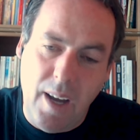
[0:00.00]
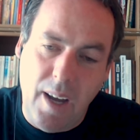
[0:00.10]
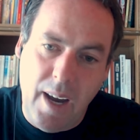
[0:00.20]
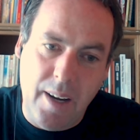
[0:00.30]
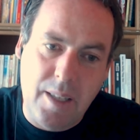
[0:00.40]

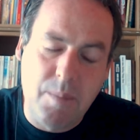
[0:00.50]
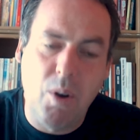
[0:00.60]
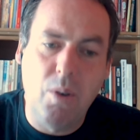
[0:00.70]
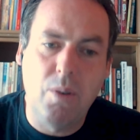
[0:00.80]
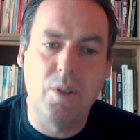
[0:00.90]
And I
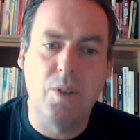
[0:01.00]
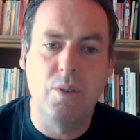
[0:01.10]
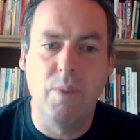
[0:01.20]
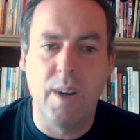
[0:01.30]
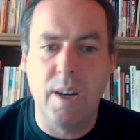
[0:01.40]
spoke
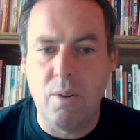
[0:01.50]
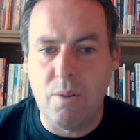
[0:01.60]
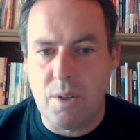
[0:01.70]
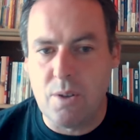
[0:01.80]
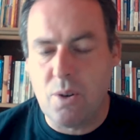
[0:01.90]
to ear,
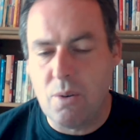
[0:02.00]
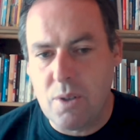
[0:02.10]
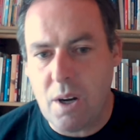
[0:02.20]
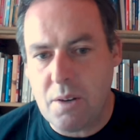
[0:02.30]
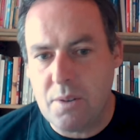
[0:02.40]
nose, and throat
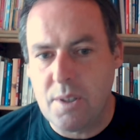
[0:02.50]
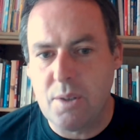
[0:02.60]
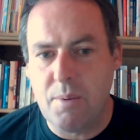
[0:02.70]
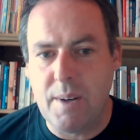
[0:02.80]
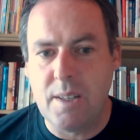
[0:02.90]
doctors in
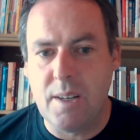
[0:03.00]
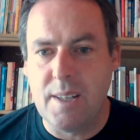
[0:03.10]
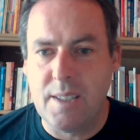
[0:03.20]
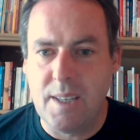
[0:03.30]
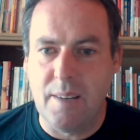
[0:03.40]

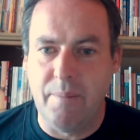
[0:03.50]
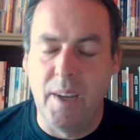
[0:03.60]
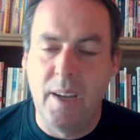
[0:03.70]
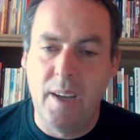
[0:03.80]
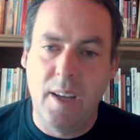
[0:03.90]
2019
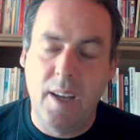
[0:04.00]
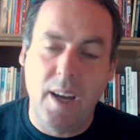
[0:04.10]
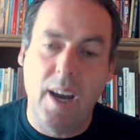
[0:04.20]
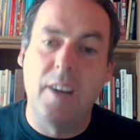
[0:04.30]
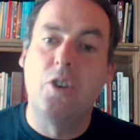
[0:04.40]

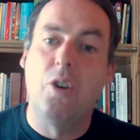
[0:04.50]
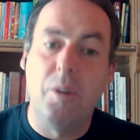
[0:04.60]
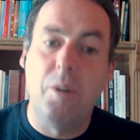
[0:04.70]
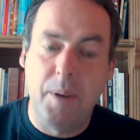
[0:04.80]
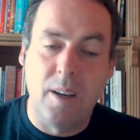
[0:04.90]
at a
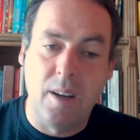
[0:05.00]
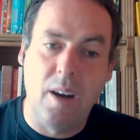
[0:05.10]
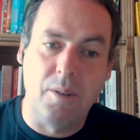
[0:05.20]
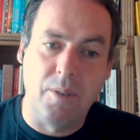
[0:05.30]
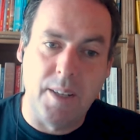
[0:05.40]
European
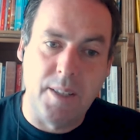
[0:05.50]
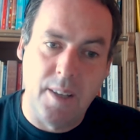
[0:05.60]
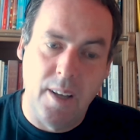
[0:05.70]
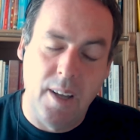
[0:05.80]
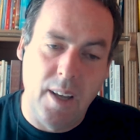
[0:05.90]
Congress.